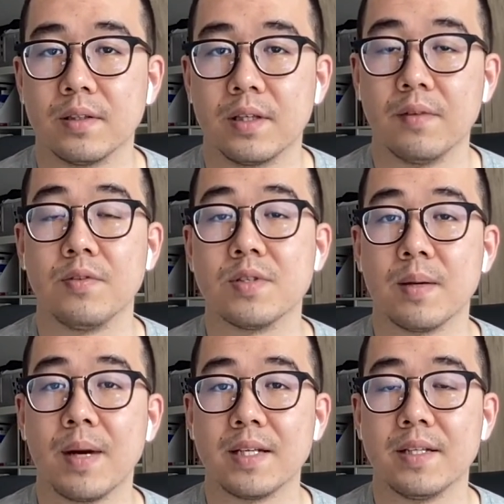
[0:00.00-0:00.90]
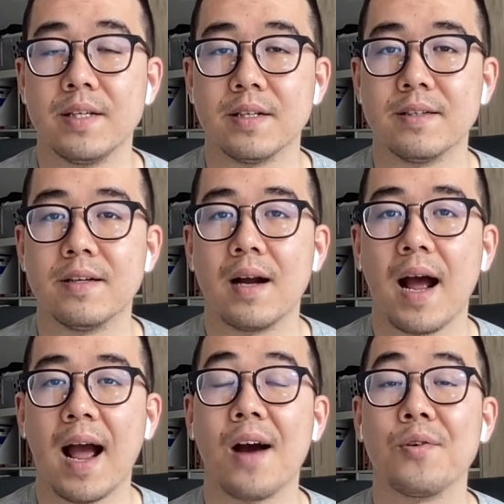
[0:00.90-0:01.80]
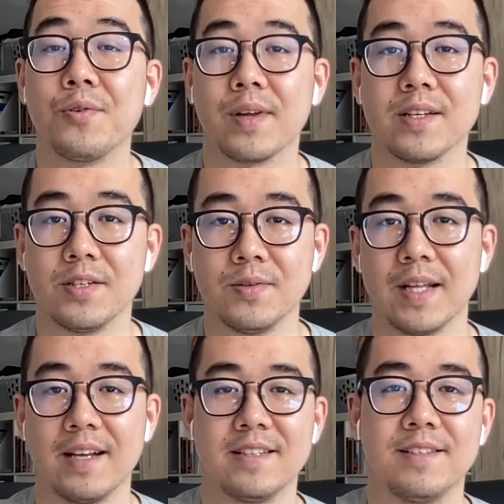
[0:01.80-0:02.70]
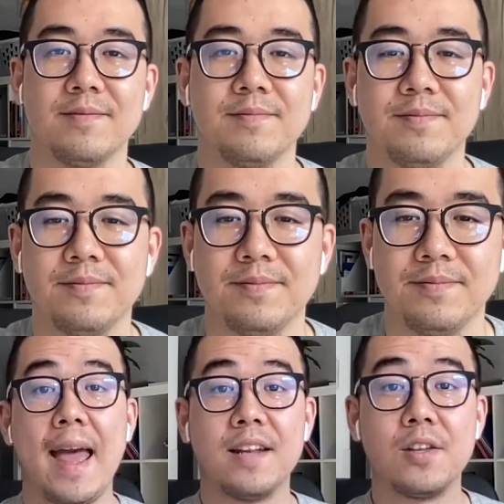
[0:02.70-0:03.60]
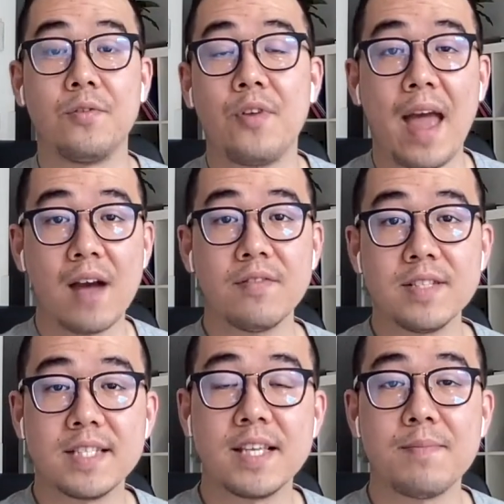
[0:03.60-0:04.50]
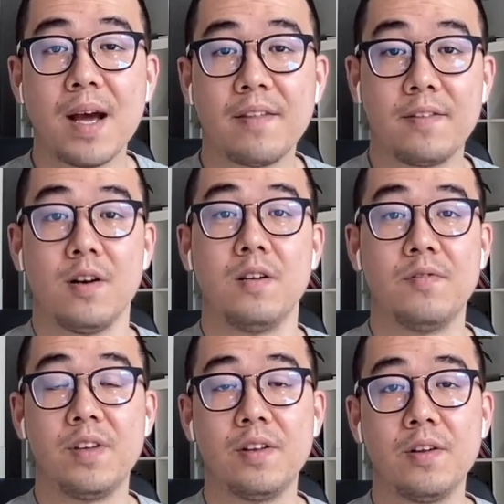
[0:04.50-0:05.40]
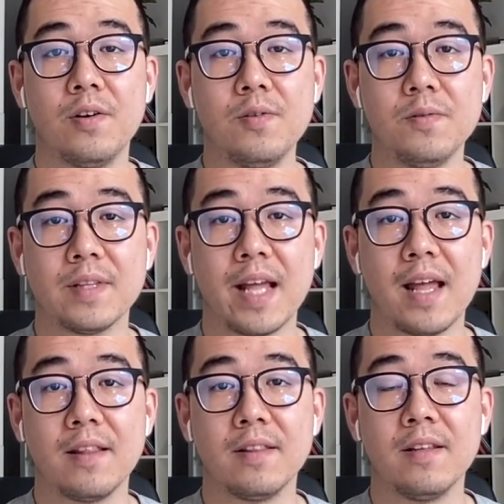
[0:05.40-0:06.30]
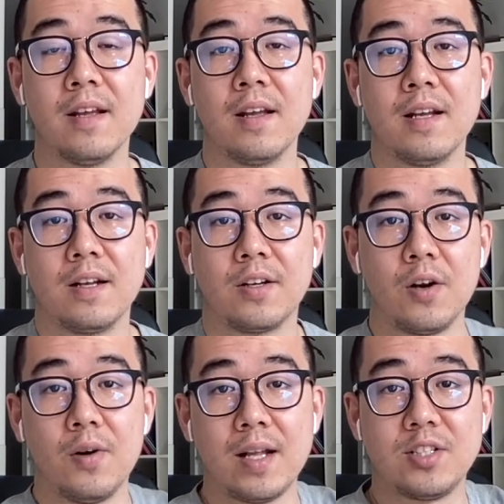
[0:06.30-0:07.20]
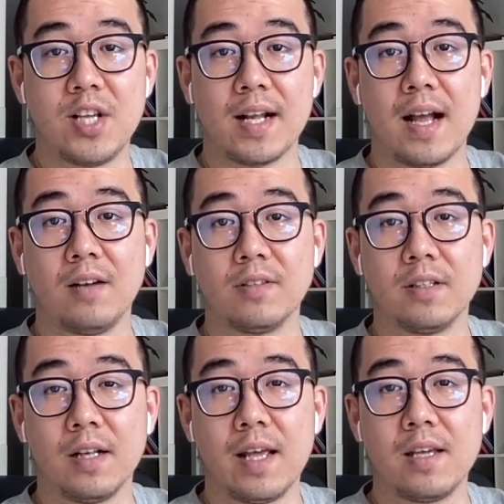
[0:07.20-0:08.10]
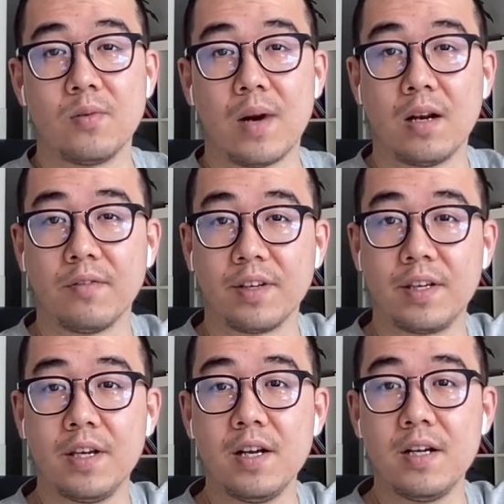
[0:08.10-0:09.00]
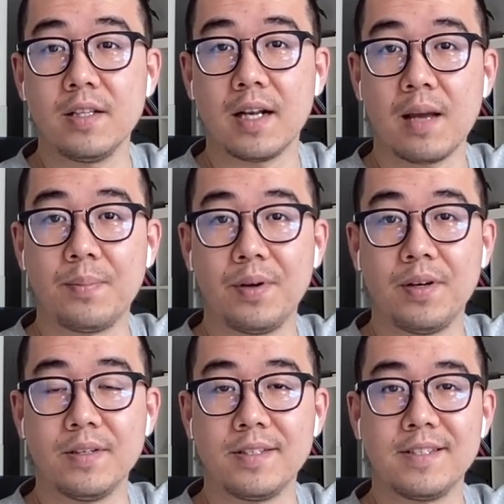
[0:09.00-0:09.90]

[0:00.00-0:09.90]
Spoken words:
give you some idea how you can do that. And if you haven't seen my third video, then go and check out the link right over here that I put.